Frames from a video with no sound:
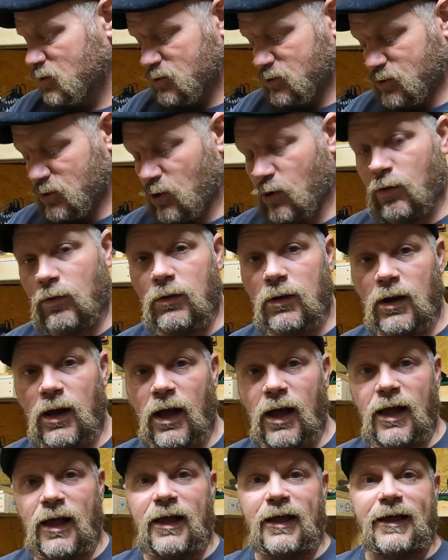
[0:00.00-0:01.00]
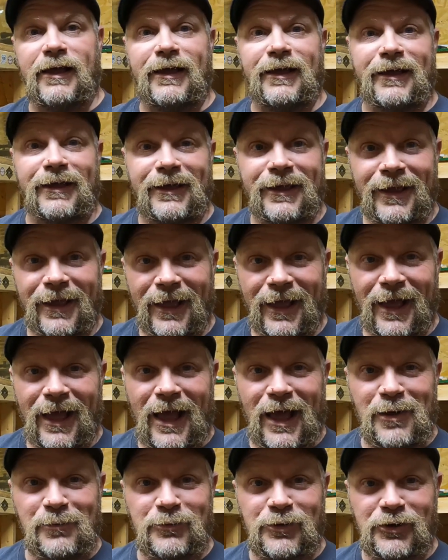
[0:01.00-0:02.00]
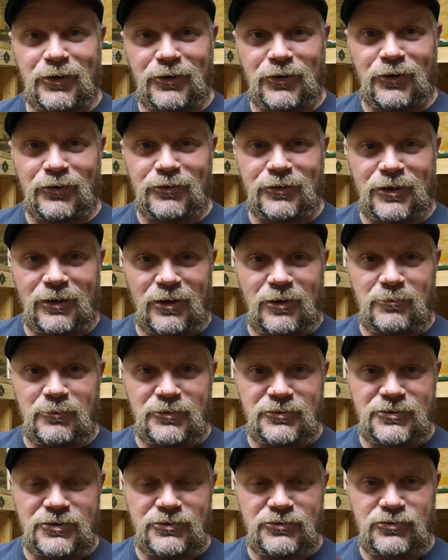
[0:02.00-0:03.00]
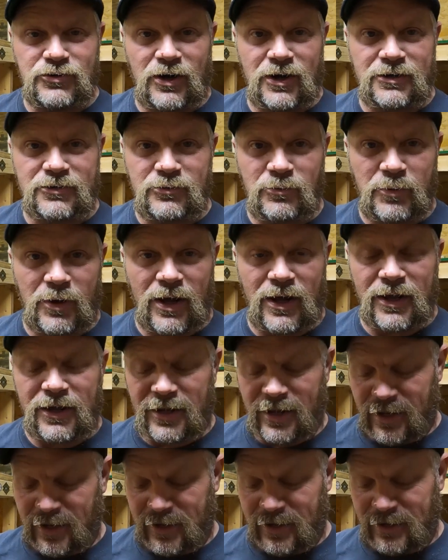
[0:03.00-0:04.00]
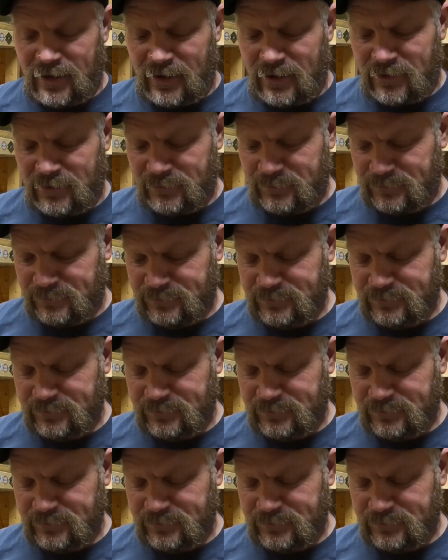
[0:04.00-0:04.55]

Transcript: So I'm going to go to Columbus and try to buy